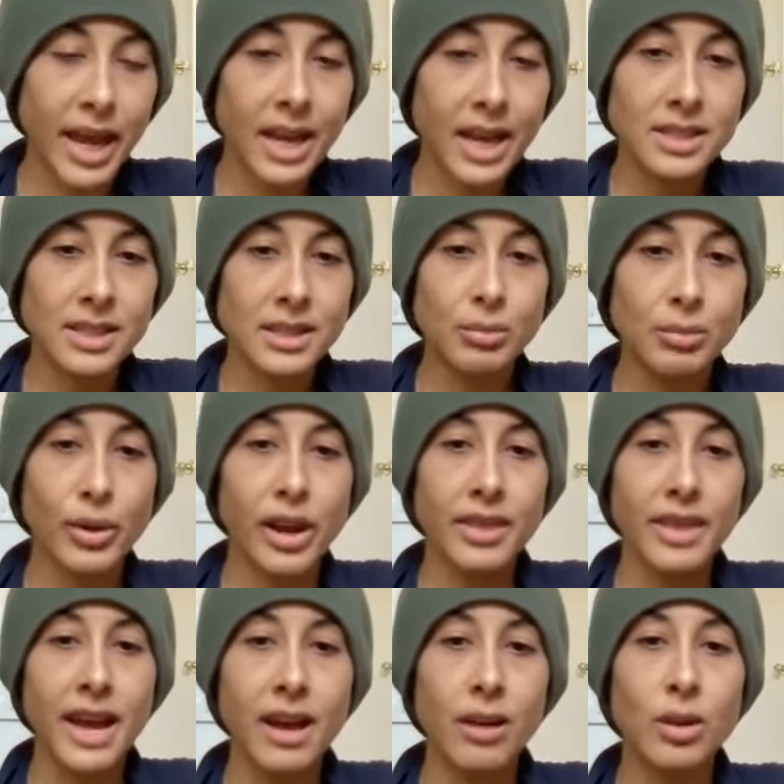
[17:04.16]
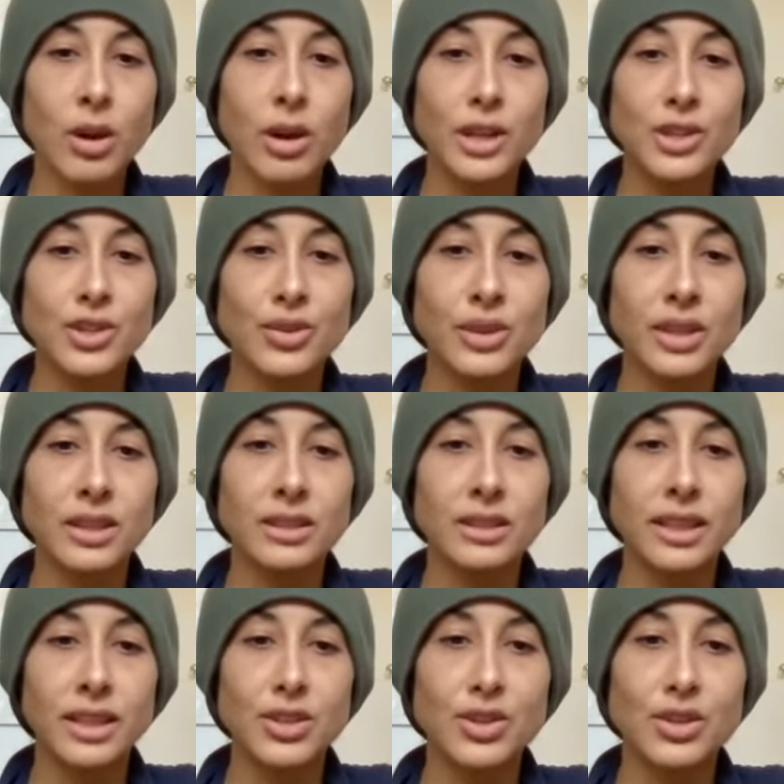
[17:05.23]
back to the breath. How long is your
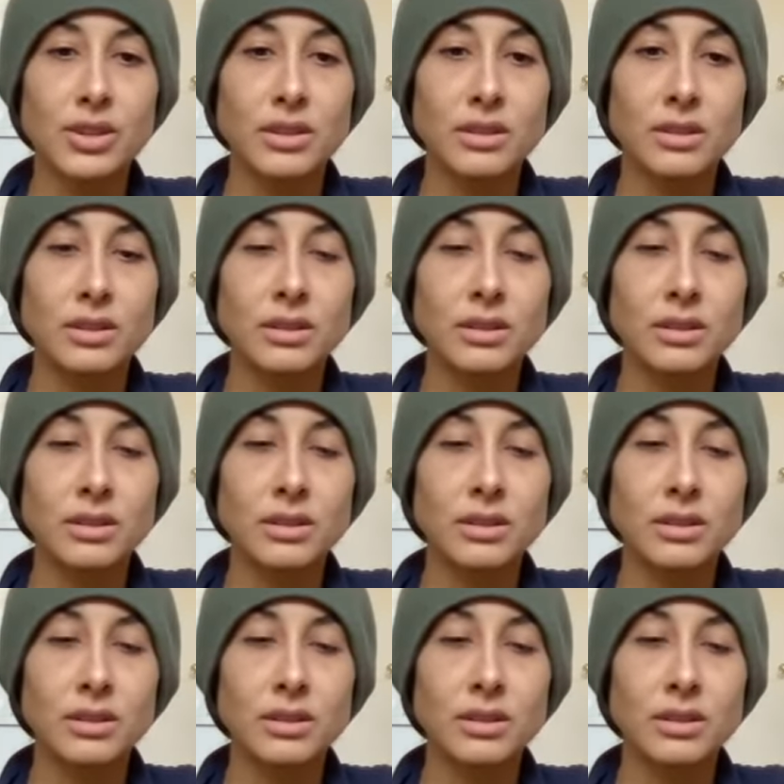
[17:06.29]
inhalation?